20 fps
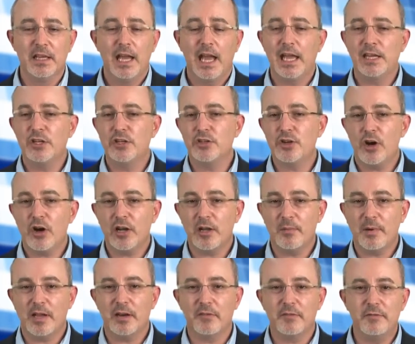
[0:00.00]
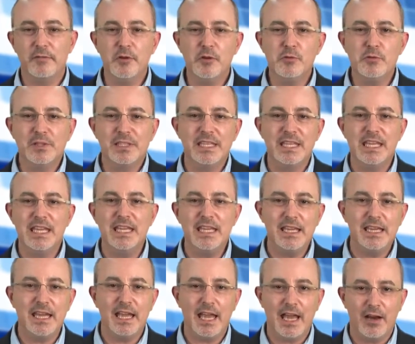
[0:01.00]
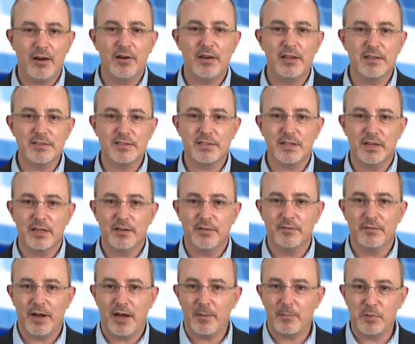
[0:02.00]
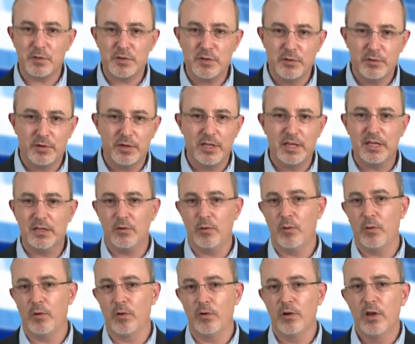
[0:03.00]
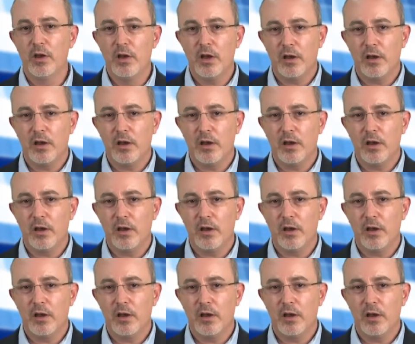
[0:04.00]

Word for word: and you talk about a few key areas of opportunity or